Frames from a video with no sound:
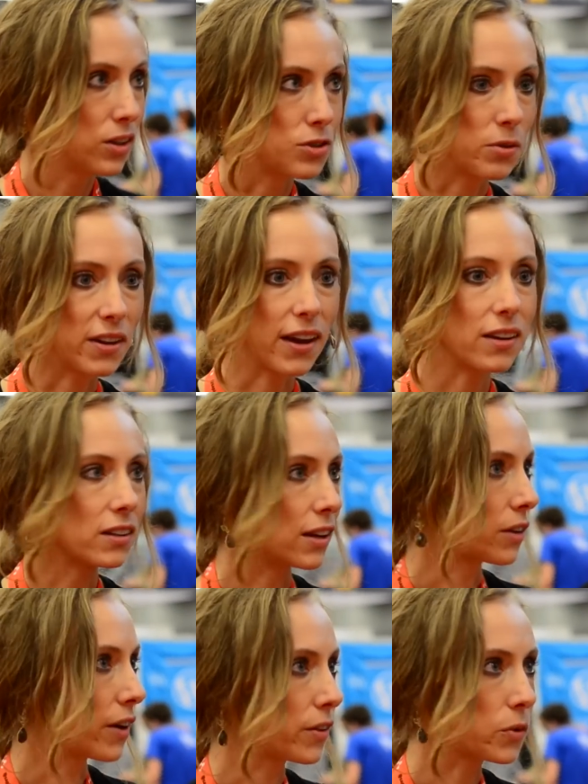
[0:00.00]
doing
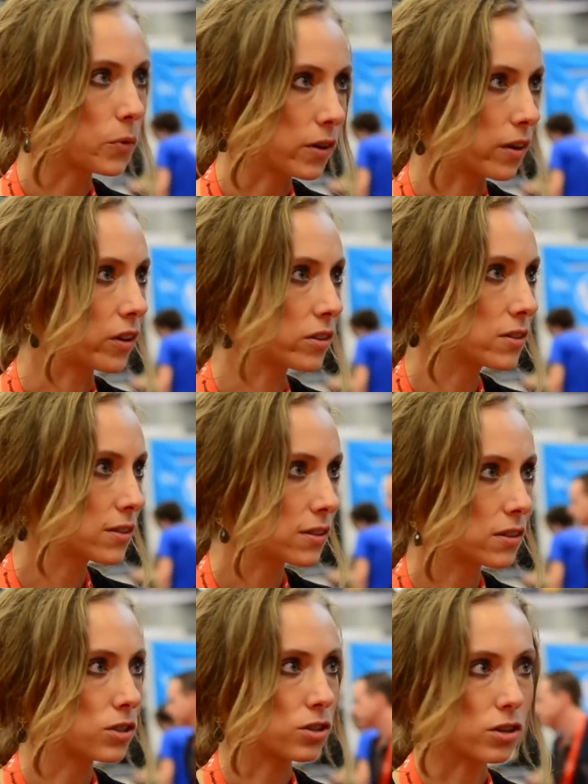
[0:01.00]
anything around the world,
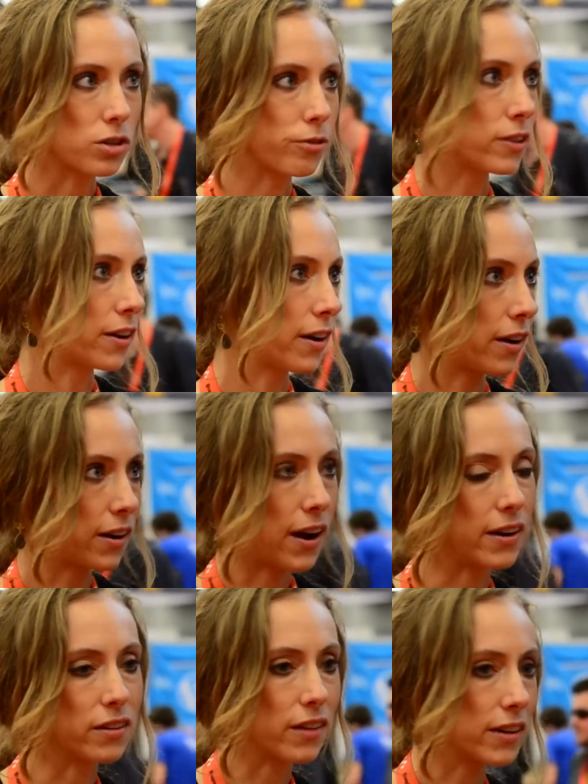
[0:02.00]
search for their
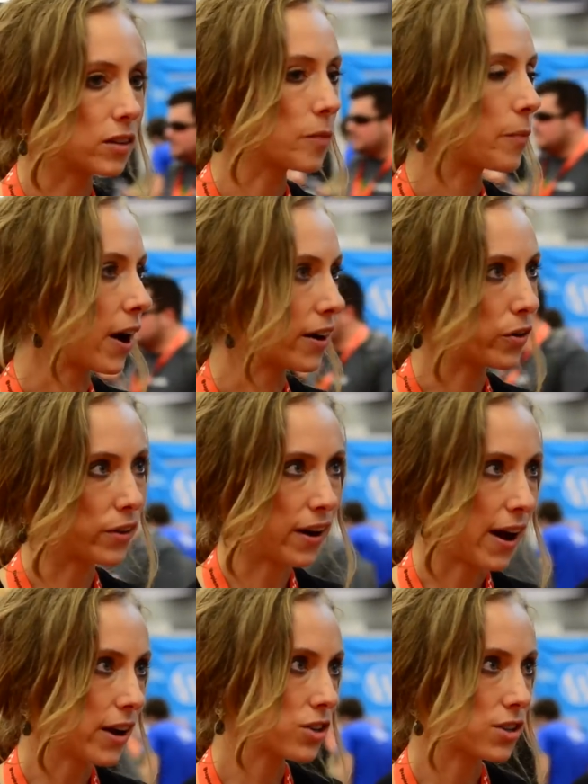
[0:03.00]
kind of like their bio, their
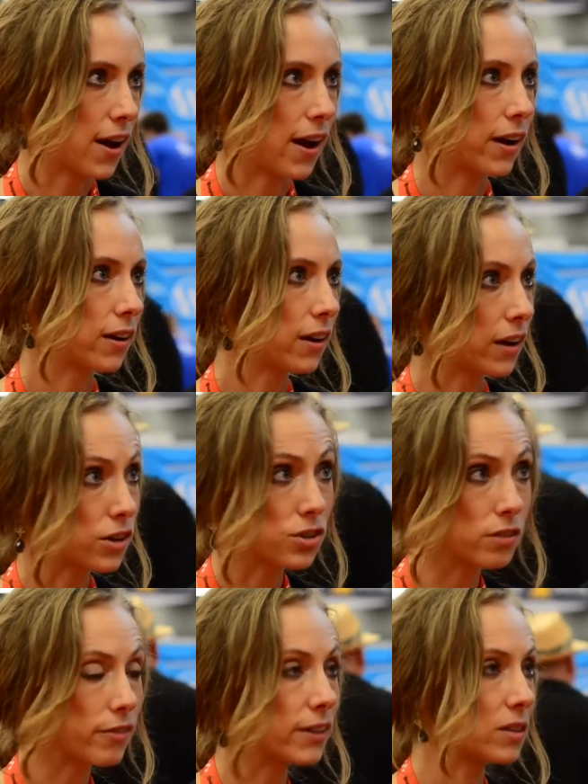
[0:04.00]
hashtag, and
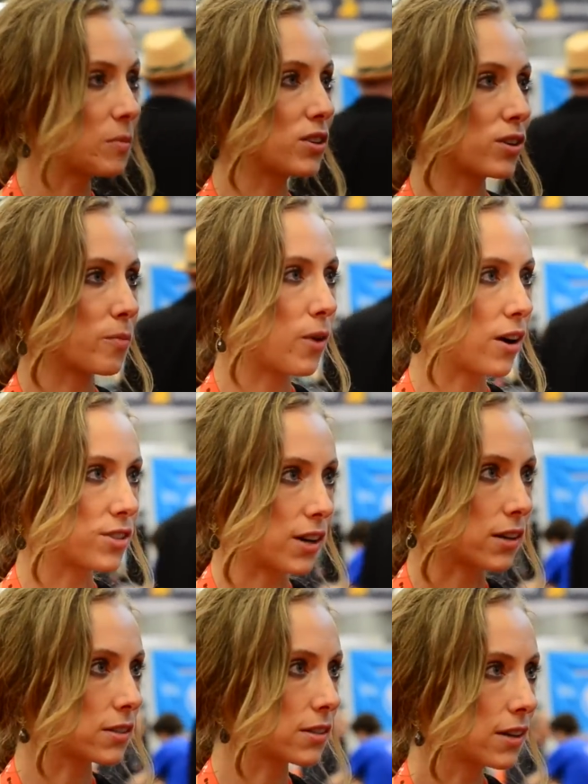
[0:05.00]
actually invite them into your
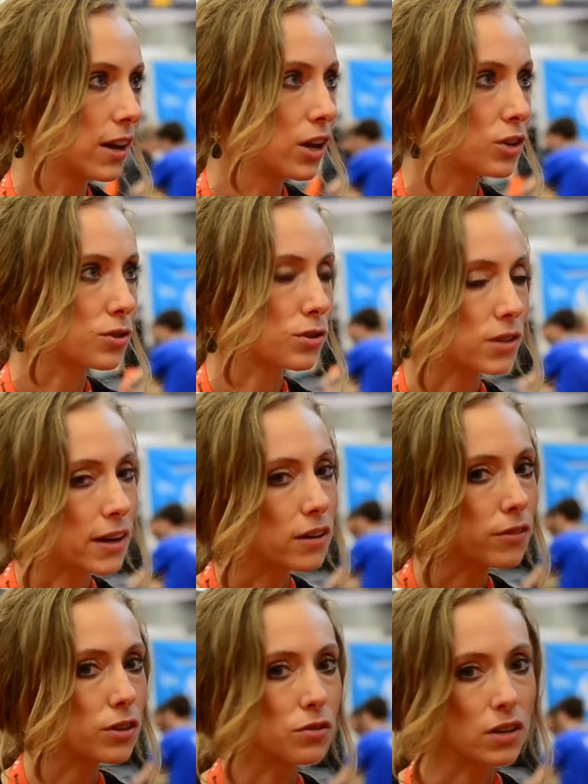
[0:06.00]
projects. So it's kind
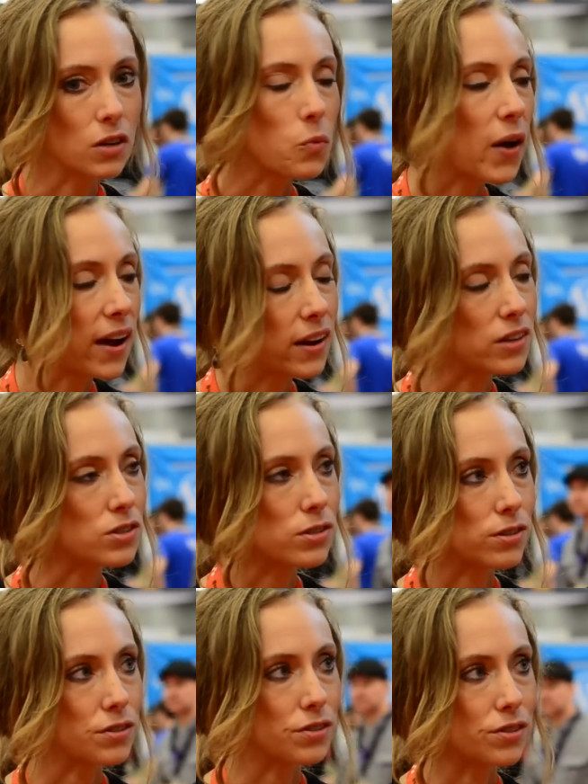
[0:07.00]
of a unique way
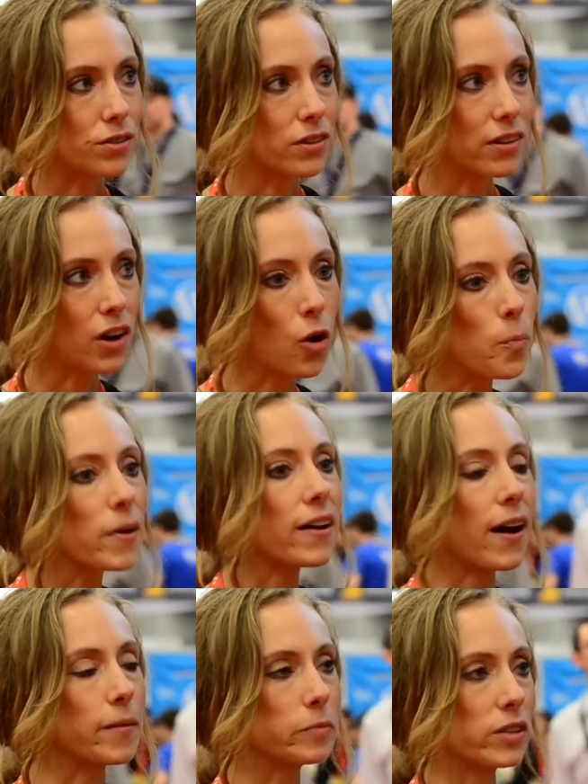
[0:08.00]
to open
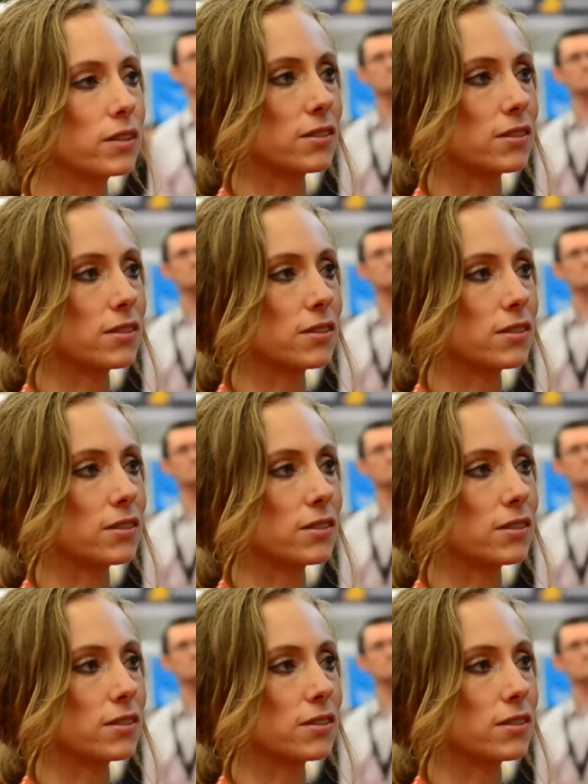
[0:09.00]
up the